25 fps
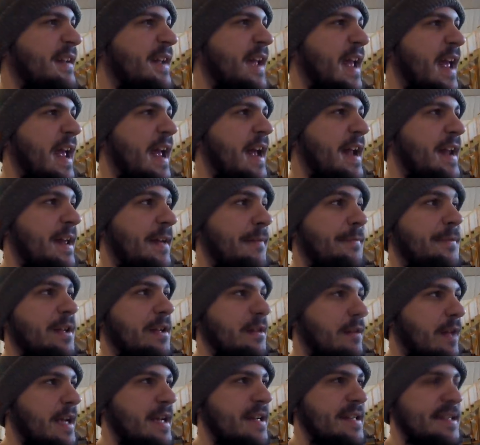and if it
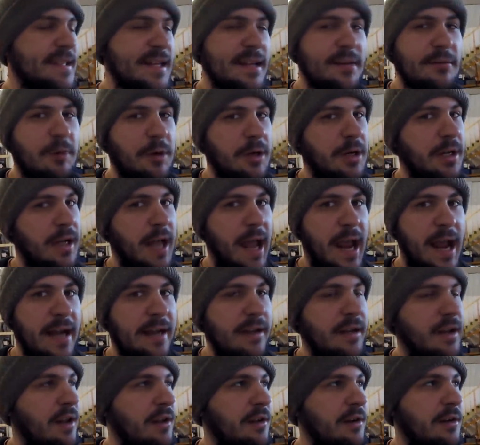likes it, we're gonna add
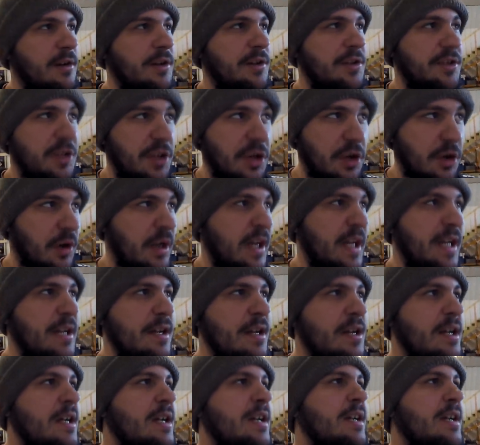another degree.